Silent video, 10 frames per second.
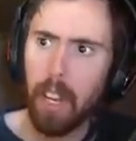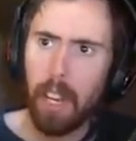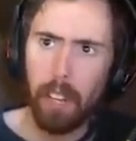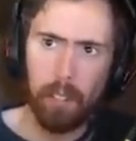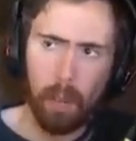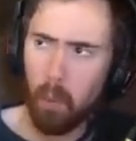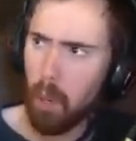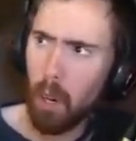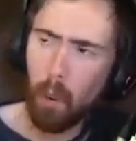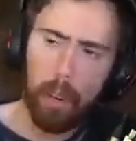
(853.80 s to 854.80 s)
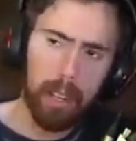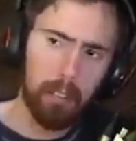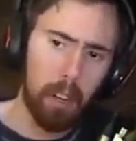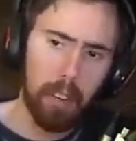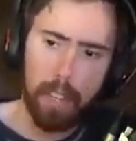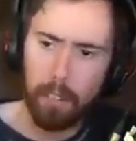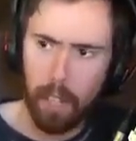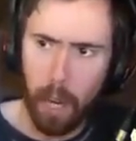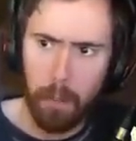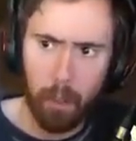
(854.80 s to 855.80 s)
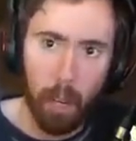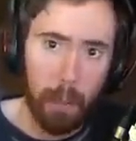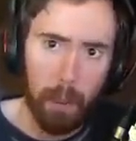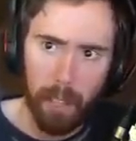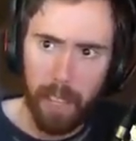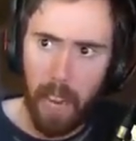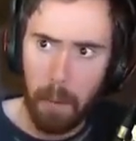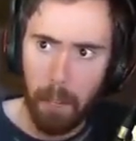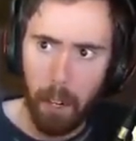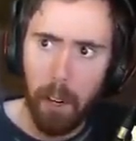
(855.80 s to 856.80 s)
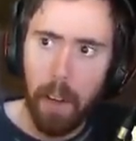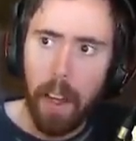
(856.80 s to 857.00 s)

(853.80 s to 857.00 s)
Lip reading: it's like, whoa, what is all this? Like, I'm just trying to play the game,